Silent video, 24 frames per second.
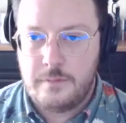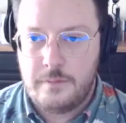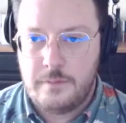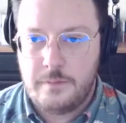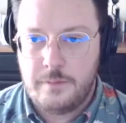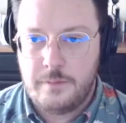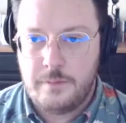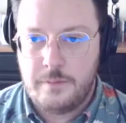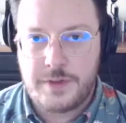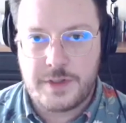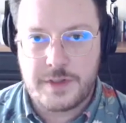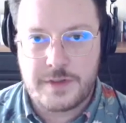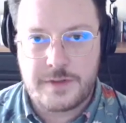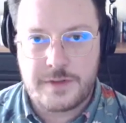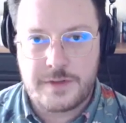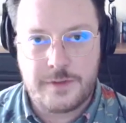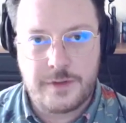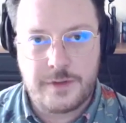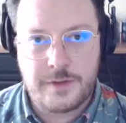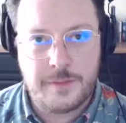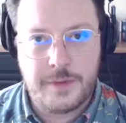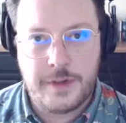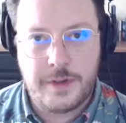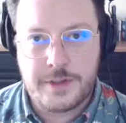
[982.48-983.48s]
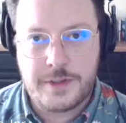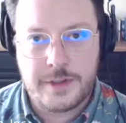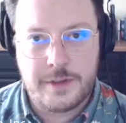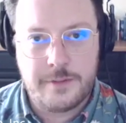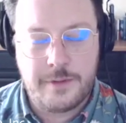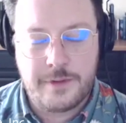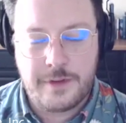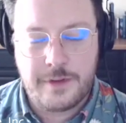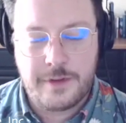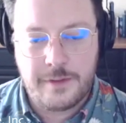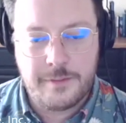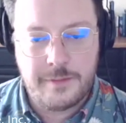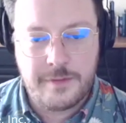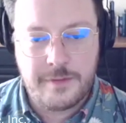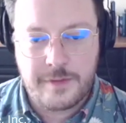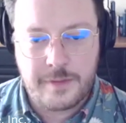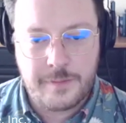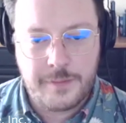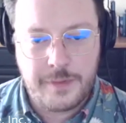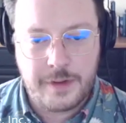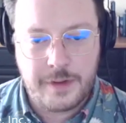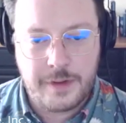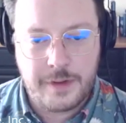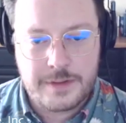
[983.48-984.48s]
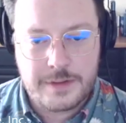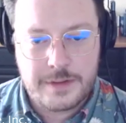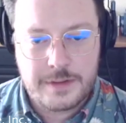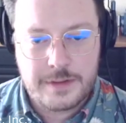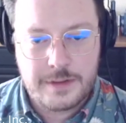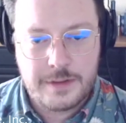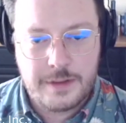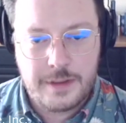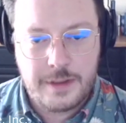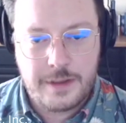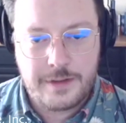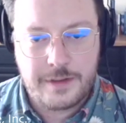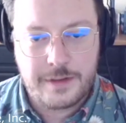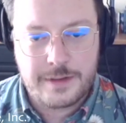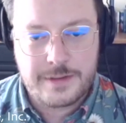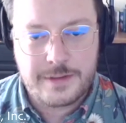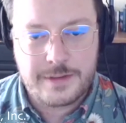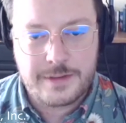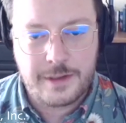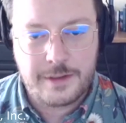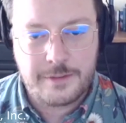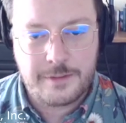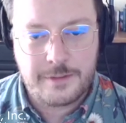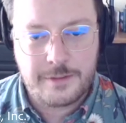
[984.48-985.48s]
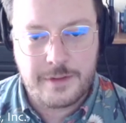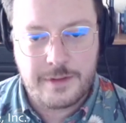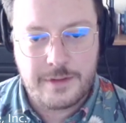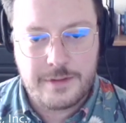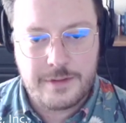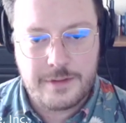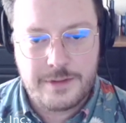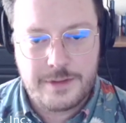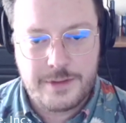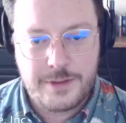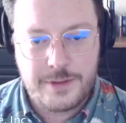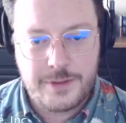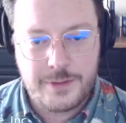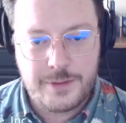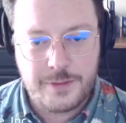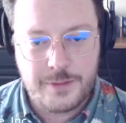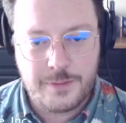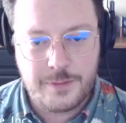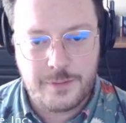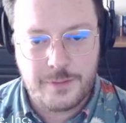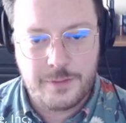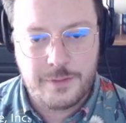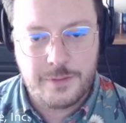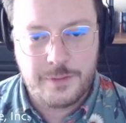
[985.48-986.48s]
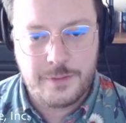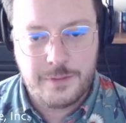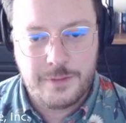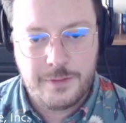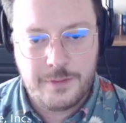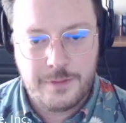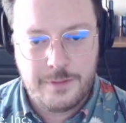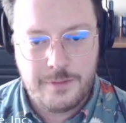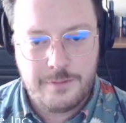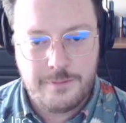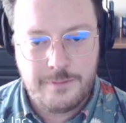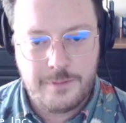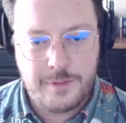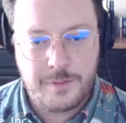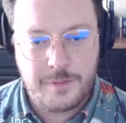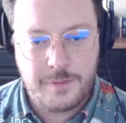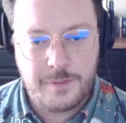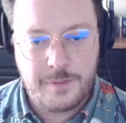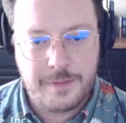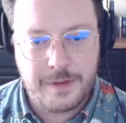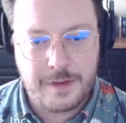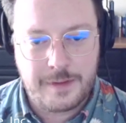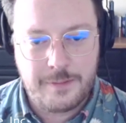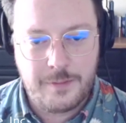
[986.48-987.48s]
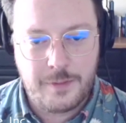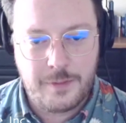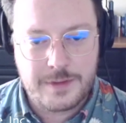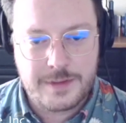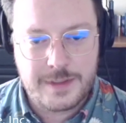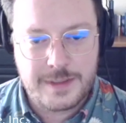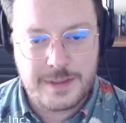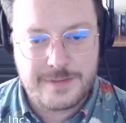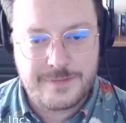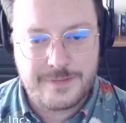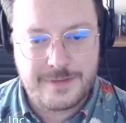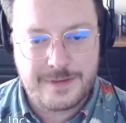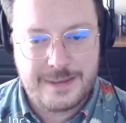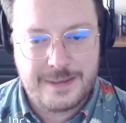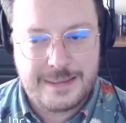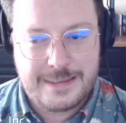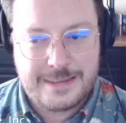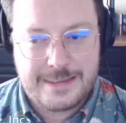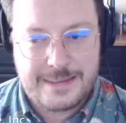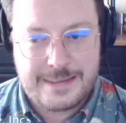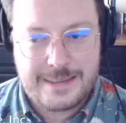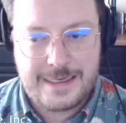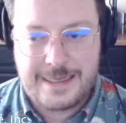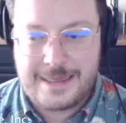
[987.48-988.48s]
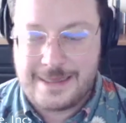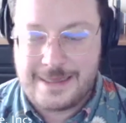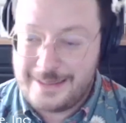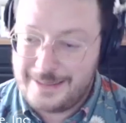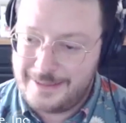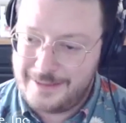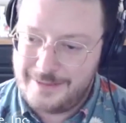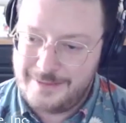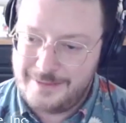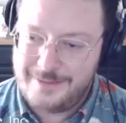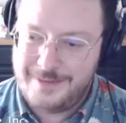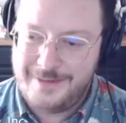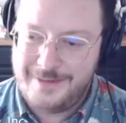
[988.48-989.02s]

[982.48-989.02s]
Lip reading: But just for the budget with all the moving parts, I think starting with 2 would probably make more sense for us, I think.